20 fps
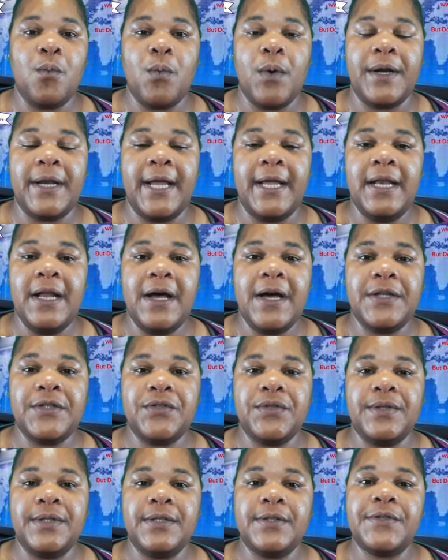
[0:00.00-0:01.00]

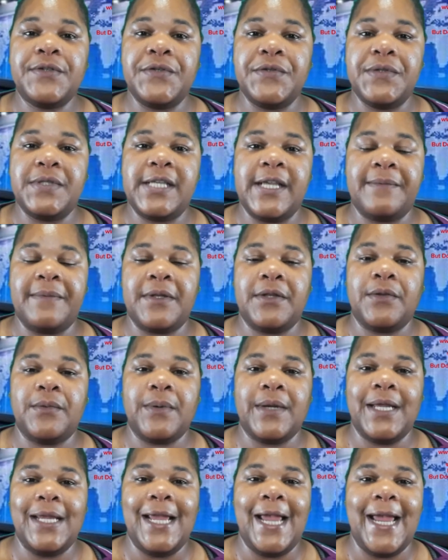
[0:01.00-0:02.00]

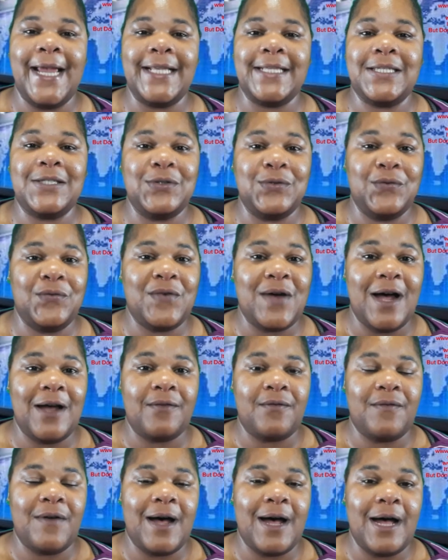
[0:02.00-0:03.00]

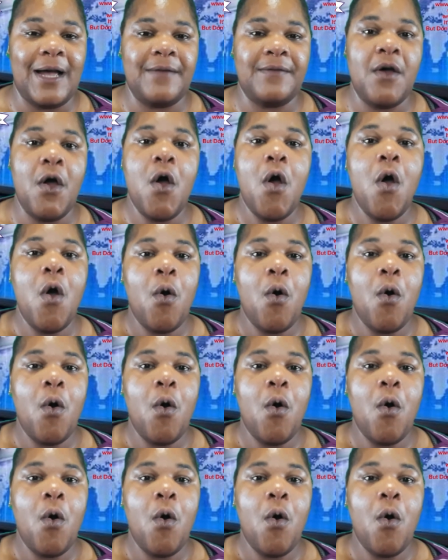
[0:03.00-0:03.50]
1-800-273-8255,